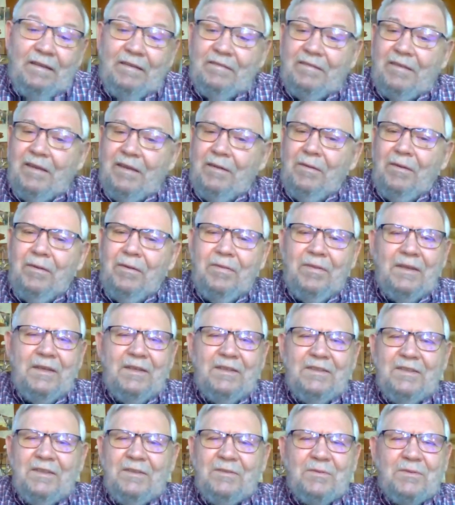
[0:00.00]
the other thing
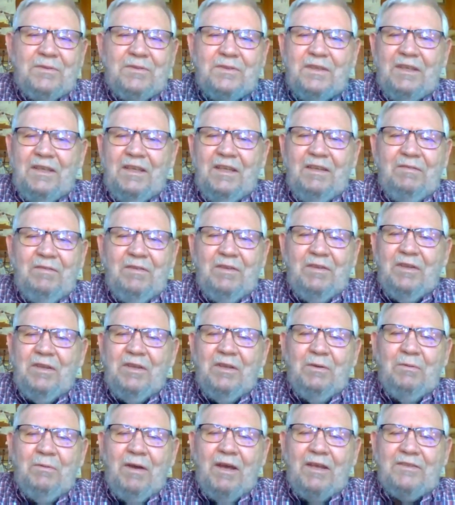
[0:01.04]
is interesting. Even in
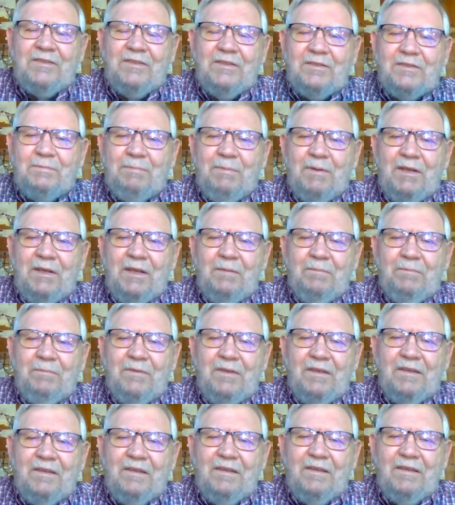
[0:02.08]
the U.S., it's been
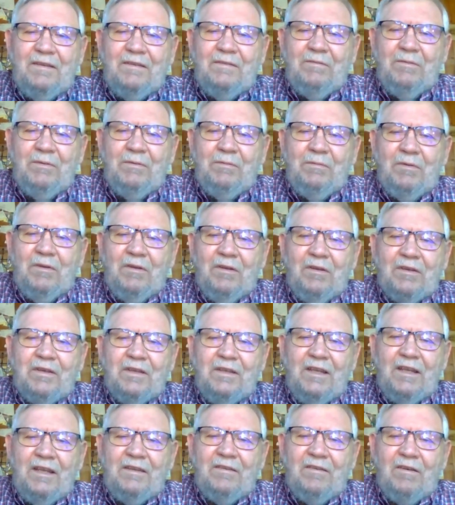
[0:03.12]
when we're
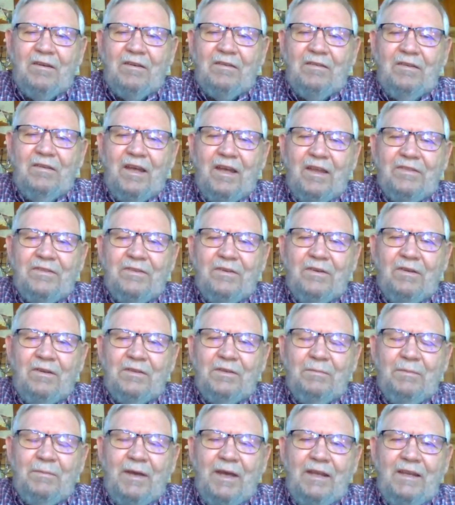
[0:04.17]
looking at our
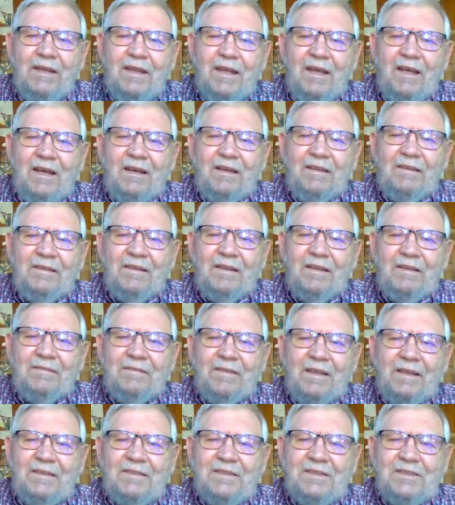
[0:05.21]
ethanol demand,
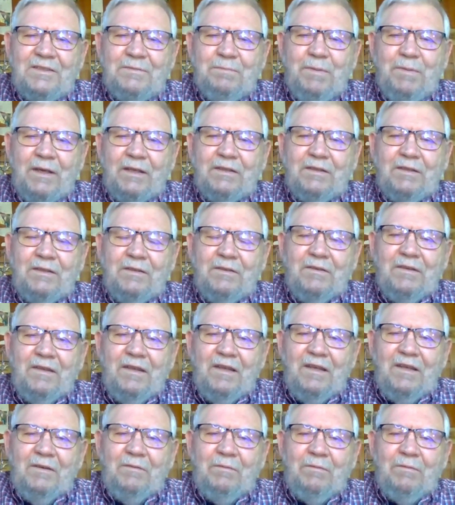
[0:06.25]
I suspect that
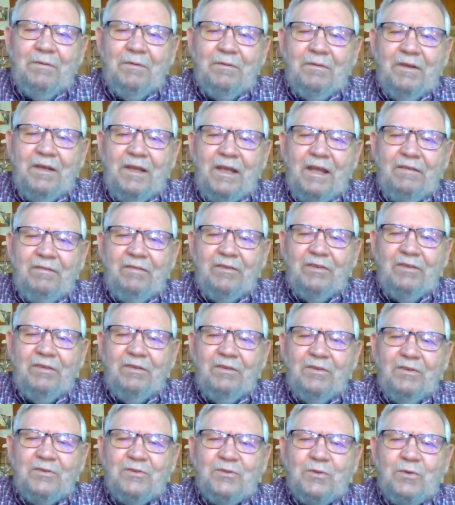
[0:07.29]
we're going to have a
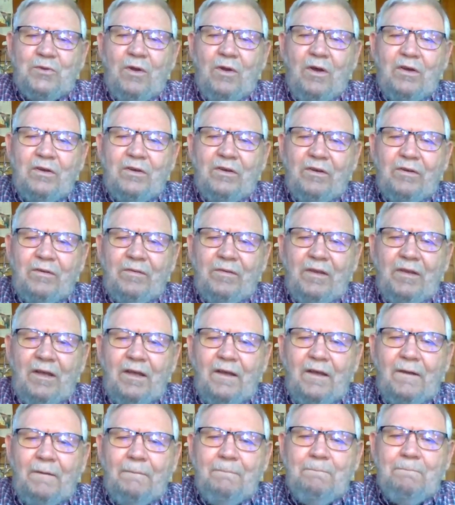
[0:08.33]
little
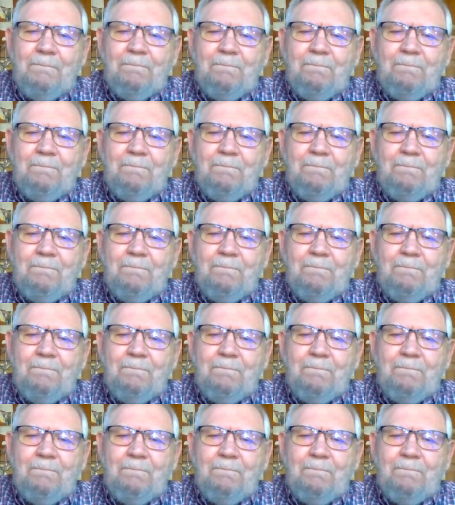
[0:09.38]
stronger